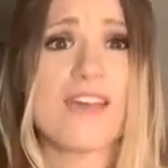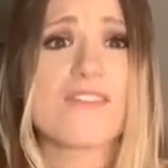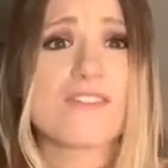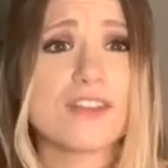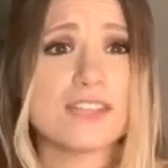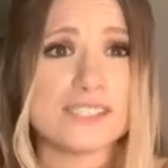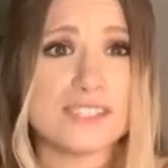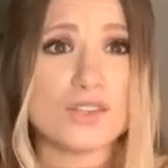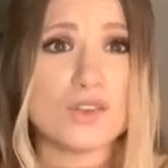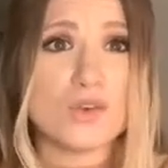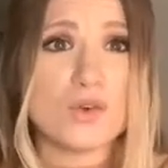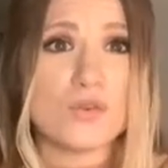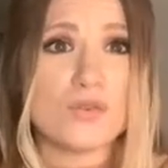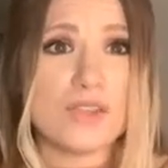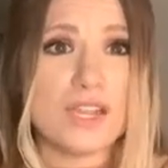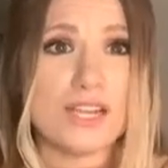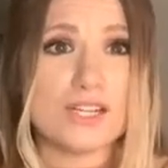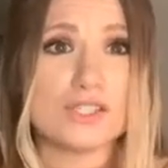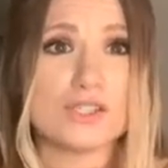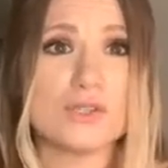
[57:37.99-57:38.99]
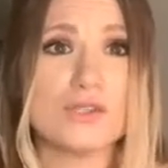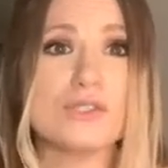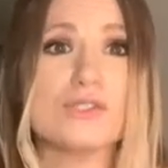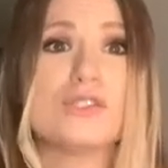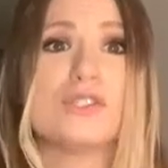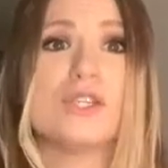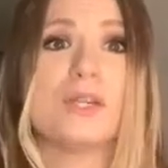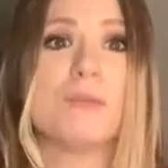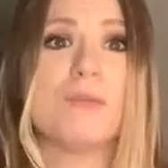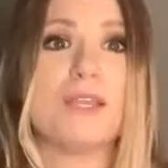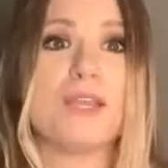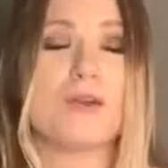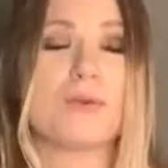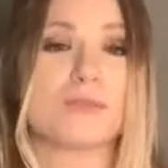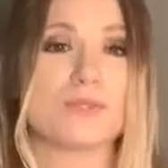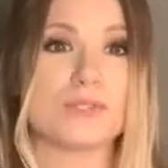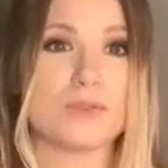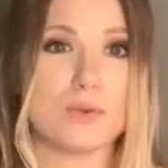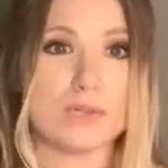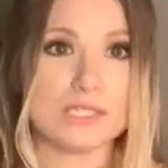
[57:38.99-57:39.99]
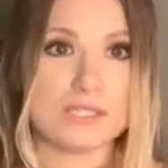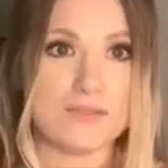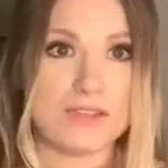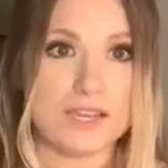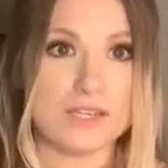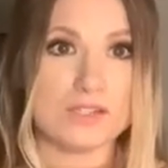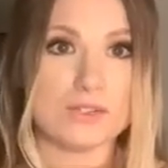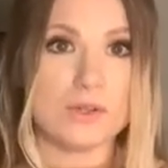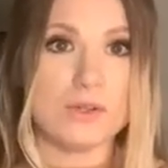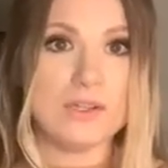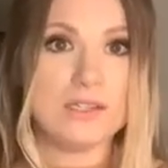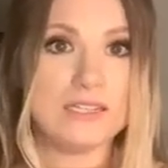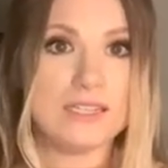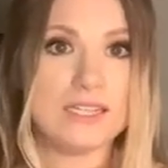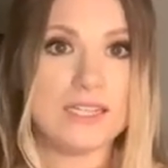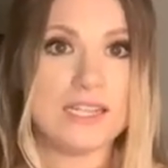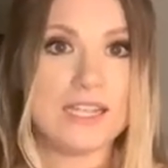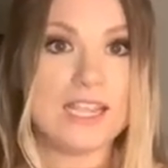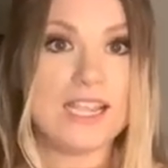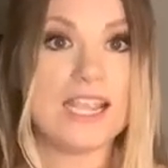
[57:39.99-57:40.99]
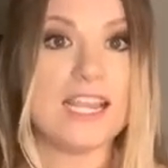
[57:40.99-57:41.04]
Every single facial should be a results facial.